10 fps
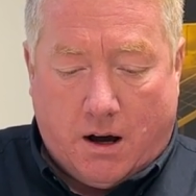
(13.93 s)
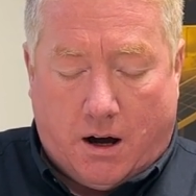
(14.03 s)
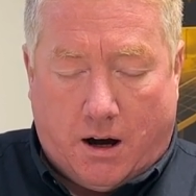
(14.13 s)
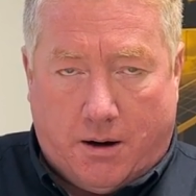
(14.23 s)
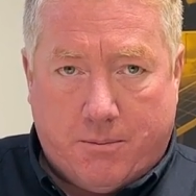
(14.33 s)

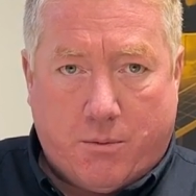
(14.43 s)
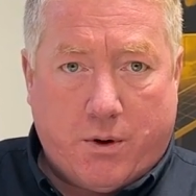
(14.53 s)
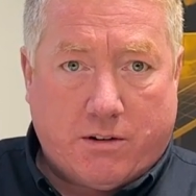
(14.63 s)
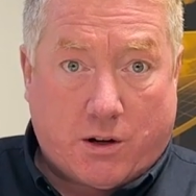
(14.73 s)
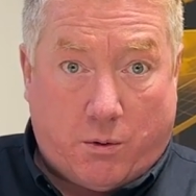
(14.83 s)
Um,
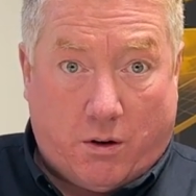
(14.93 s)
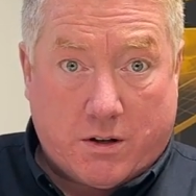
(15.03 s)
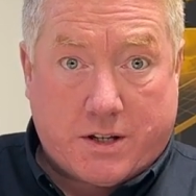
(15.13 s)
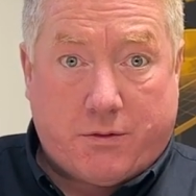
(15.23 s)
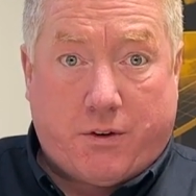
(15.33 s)
we're a
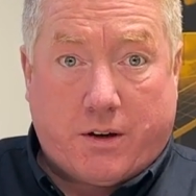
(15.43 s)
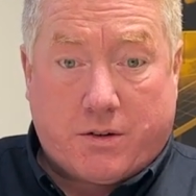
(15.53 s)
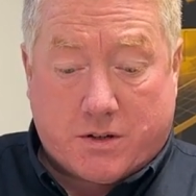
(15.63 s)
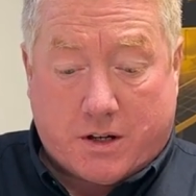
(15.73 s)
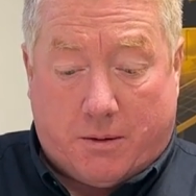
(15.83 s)
quality
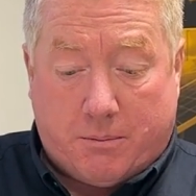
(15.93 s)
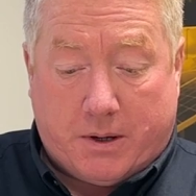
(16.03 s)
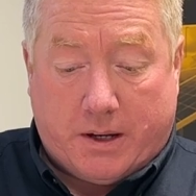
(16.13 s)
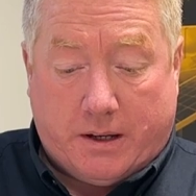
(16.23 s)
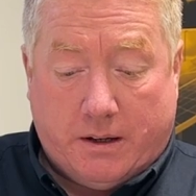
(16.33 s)
focused
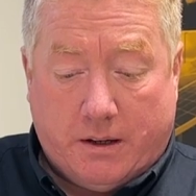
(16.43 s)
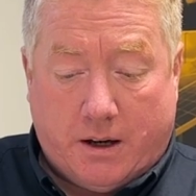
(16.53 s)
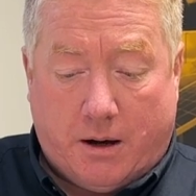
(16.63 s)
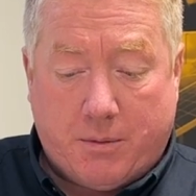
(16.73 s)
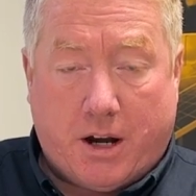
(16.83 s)
company
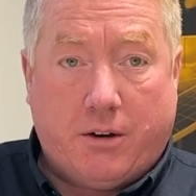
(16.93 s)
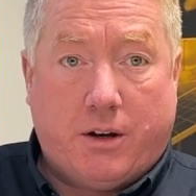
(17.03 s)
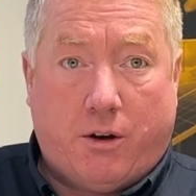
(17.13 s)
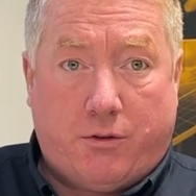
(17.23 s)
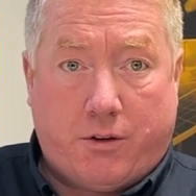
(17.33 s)
and we
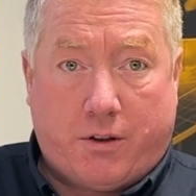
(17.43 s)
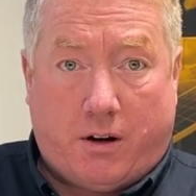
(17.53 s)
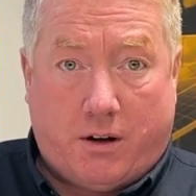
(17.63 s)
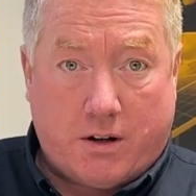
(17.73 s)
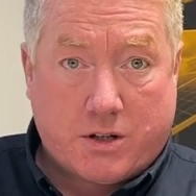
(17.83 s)
only offer the
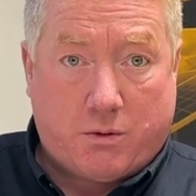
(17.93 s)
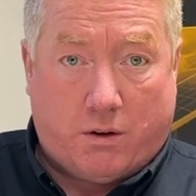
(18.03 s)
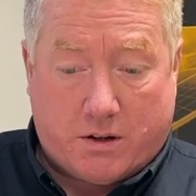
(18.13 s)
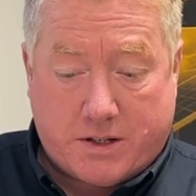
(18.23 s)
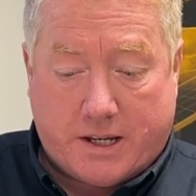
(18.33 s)
highest
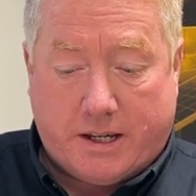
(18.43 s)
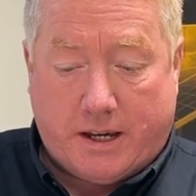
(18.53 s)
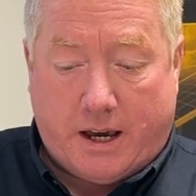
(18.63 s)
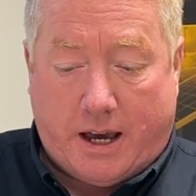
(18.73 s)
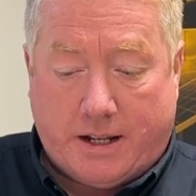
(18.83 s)
quality
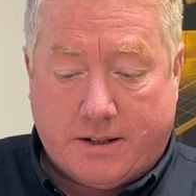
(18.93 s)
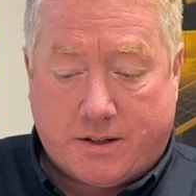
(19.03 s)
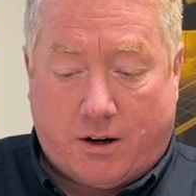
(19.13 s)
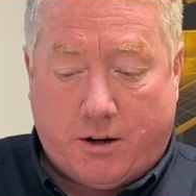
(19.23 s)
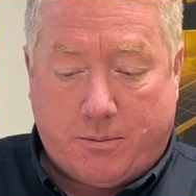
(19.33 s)

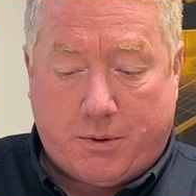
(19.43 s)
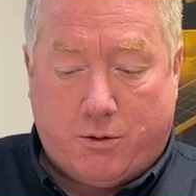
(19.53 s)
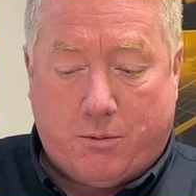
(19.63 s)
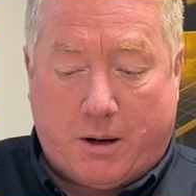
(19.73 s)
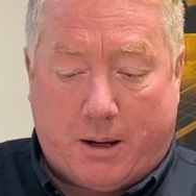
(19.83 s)
N-type
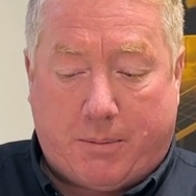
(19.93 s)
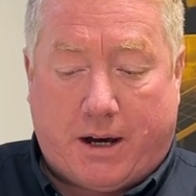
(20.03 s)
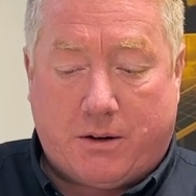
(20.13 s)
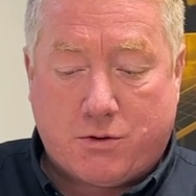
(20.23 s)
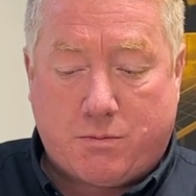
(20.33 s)
all black
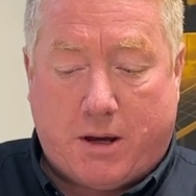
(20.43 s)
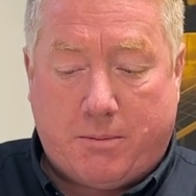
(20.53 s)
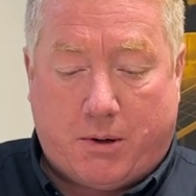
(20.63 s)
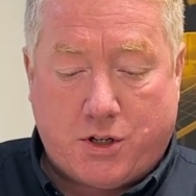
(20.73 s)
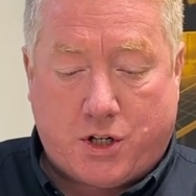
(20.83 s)
panels made
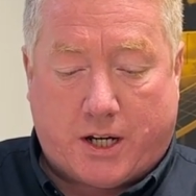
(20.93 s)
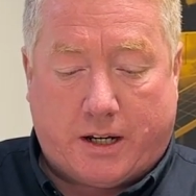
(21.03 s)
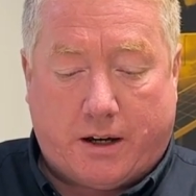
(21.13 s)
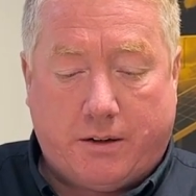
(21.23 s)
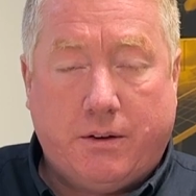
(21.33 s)
by
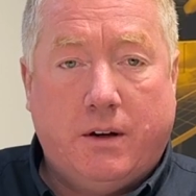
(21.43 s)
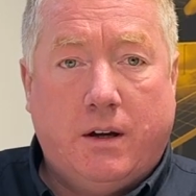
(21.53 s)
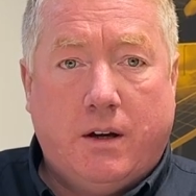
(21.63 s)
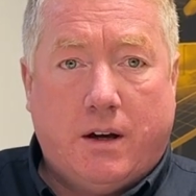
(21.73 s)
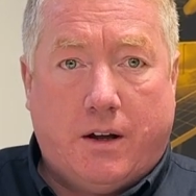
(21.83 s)
Jinko
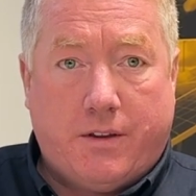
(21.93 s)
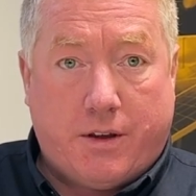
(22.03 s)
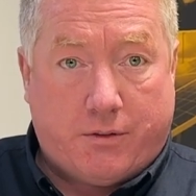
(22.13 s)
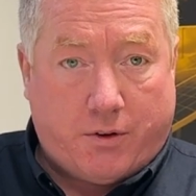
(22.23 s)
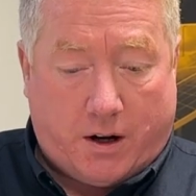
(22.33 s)
and the
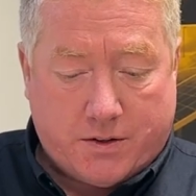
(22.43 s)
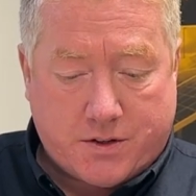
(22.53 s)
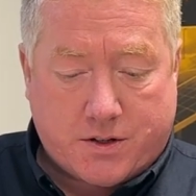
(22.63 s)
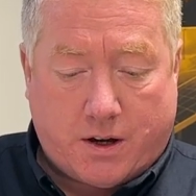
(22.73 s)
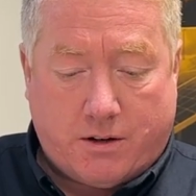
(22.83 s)

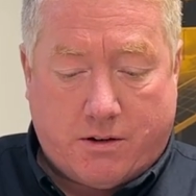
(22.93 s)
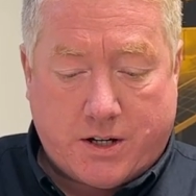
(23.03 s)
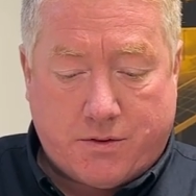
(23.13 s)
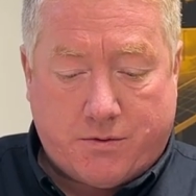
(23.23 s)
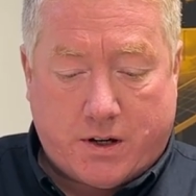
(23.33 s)
advanced solar
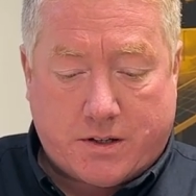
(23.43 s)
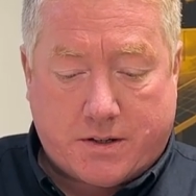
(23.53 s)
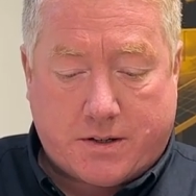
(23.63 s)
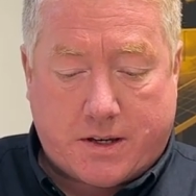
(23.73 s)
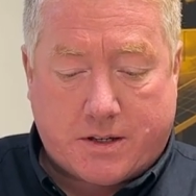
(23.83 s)
edge inverter
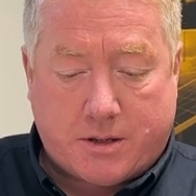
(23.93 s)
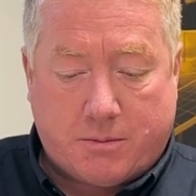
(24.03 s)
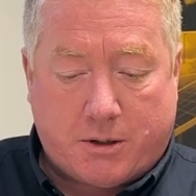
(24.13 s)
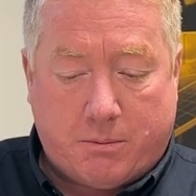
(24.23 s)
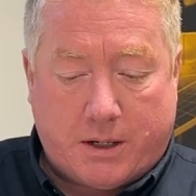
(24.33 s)
system
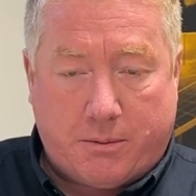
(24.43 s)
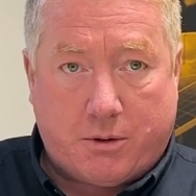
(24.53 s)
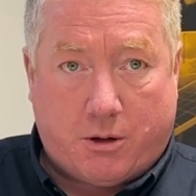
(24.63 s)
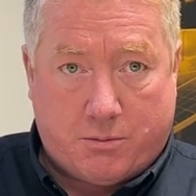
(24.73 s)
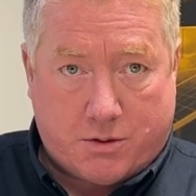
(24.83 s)
complete with
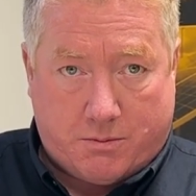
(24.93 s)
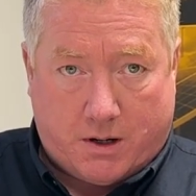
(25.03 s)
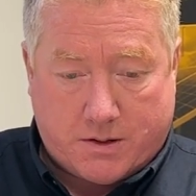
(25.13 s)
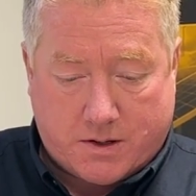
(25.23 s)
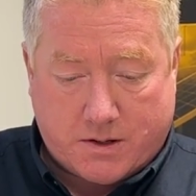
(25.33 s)

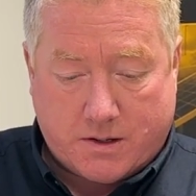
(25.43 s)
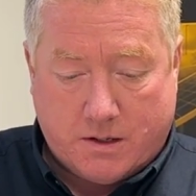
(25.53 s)
optimizers.